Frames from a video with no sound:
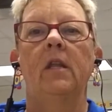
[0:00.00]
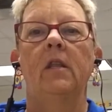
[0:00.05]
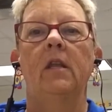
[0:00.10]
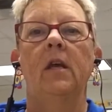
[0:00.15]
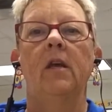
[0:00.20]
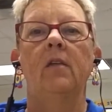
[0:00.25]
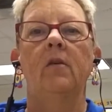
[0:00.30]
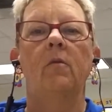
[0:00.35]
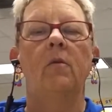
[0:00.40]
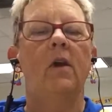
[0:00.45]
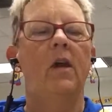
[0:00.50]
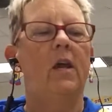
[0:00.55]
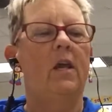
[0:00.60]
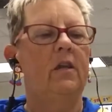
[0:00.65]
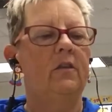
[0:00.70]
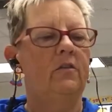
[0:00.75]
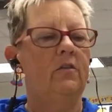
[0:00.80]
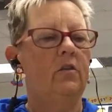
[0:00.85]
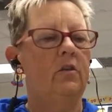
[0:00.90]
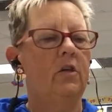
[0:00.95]
The other
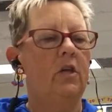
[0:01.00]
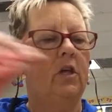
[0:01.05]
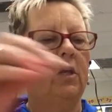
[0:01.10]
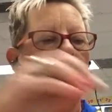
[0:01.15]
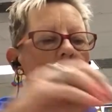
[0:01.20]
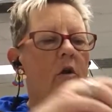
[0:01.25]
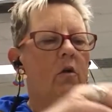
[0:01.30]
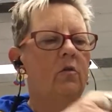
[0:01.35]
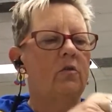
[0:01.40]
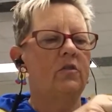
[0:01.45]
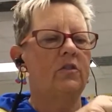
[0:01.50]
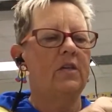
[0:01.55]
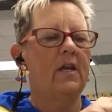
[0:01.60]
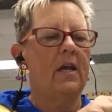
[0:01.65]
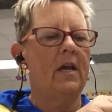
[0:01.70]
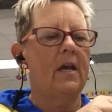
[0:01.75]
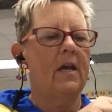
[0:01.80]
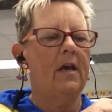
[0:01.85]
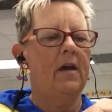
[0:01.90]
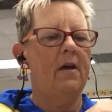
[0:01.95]
way is you can go
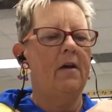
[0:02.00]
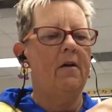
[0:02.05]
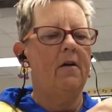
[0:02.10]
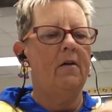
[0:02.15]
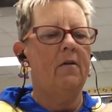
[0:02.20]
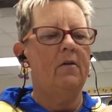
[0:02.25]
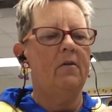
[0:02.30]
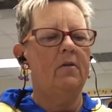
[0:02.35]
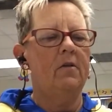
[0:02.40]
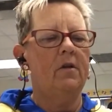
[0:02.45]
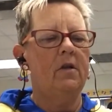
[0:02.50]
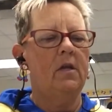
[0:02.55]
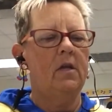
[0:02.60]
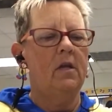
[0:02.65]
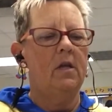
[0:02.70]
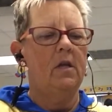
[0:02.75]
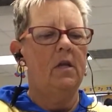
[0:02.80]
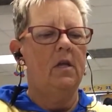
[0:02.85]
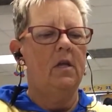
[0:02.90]
down,